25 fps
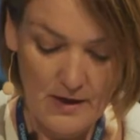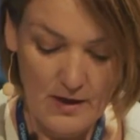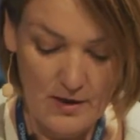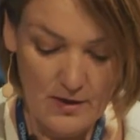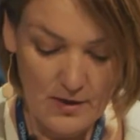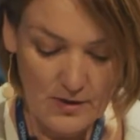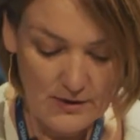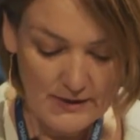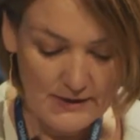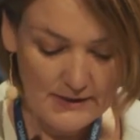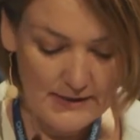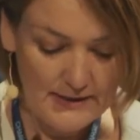
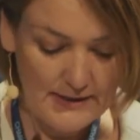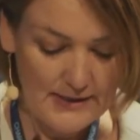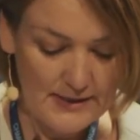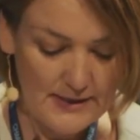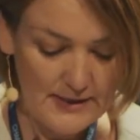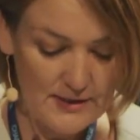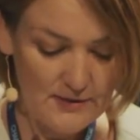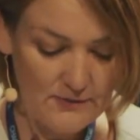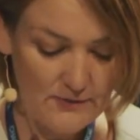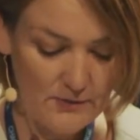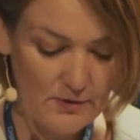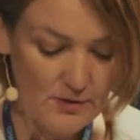not at
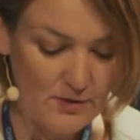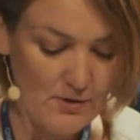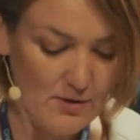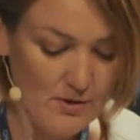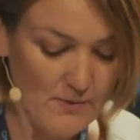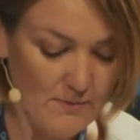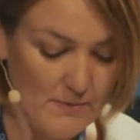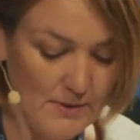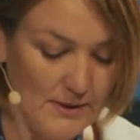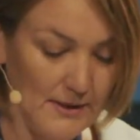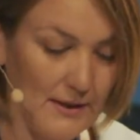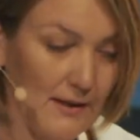least for a
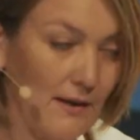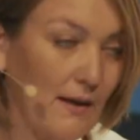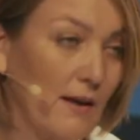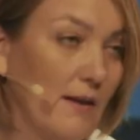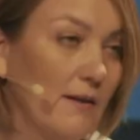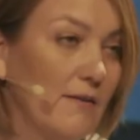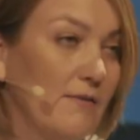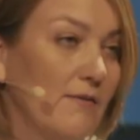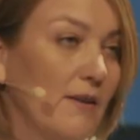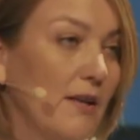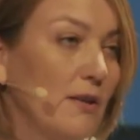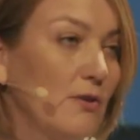company
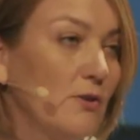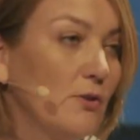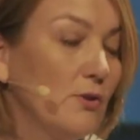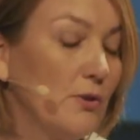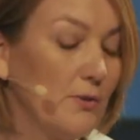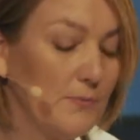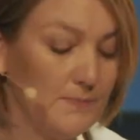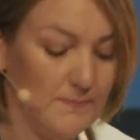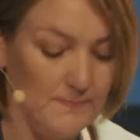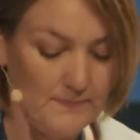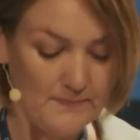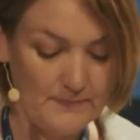like
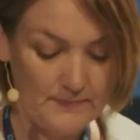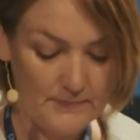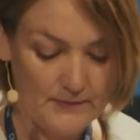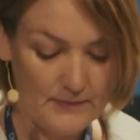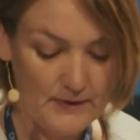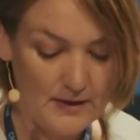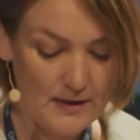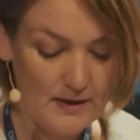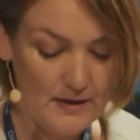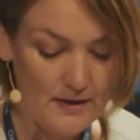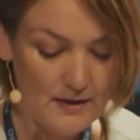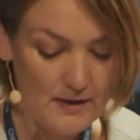Veitur.
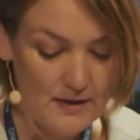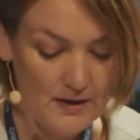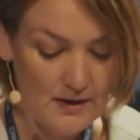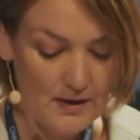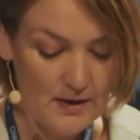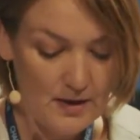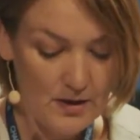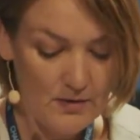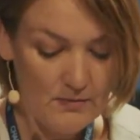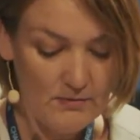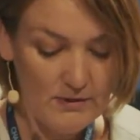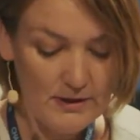
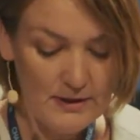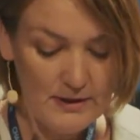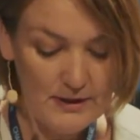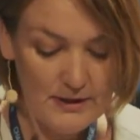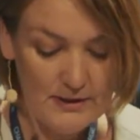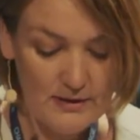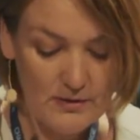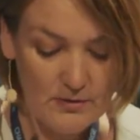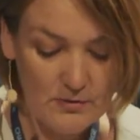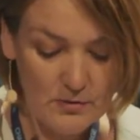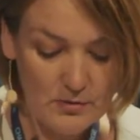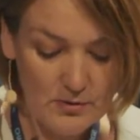We
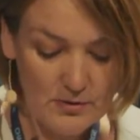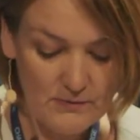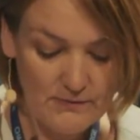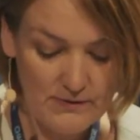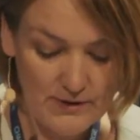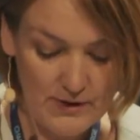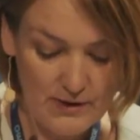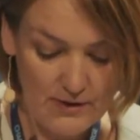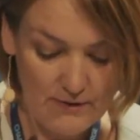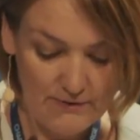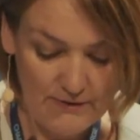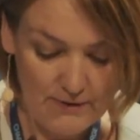need the
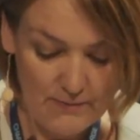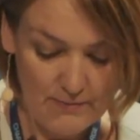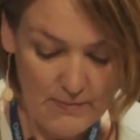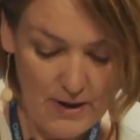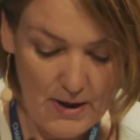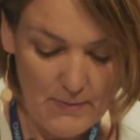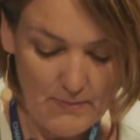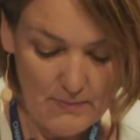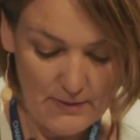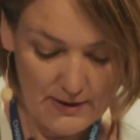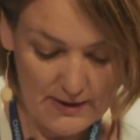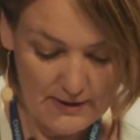goodwill of the
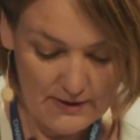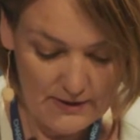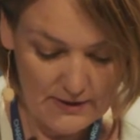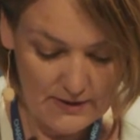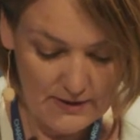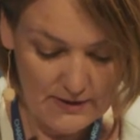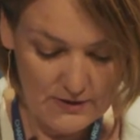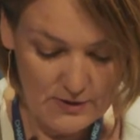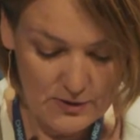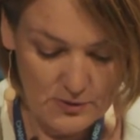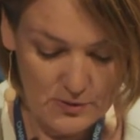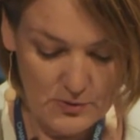public
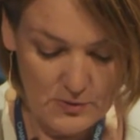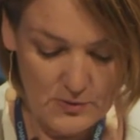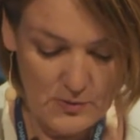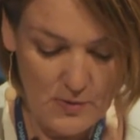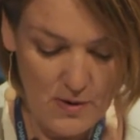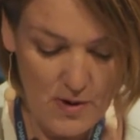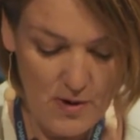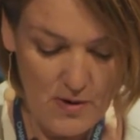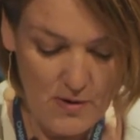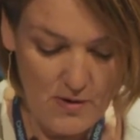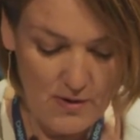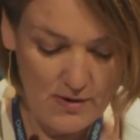to
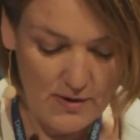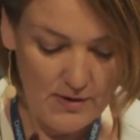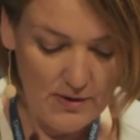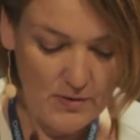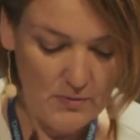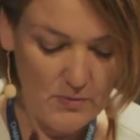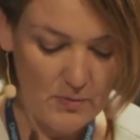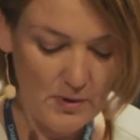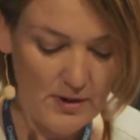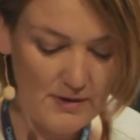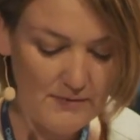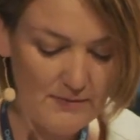draw on
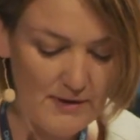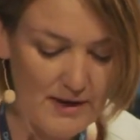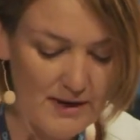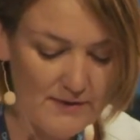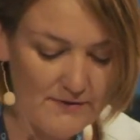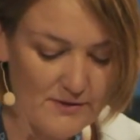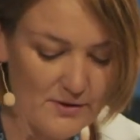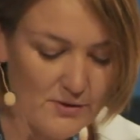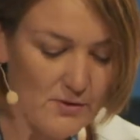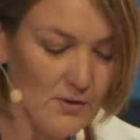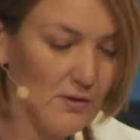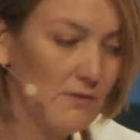when we
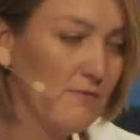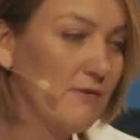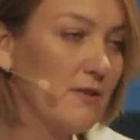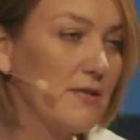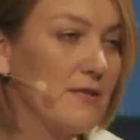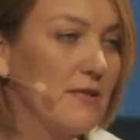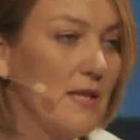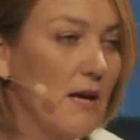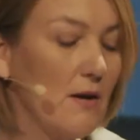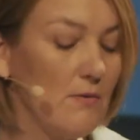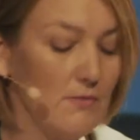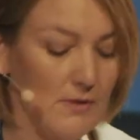have service
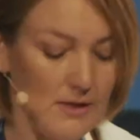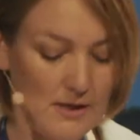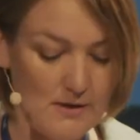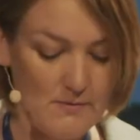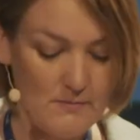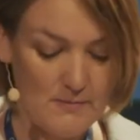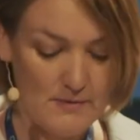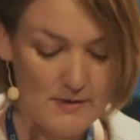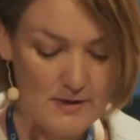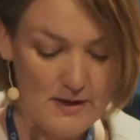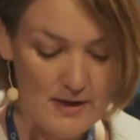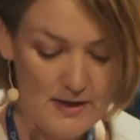
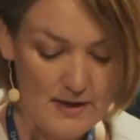downtime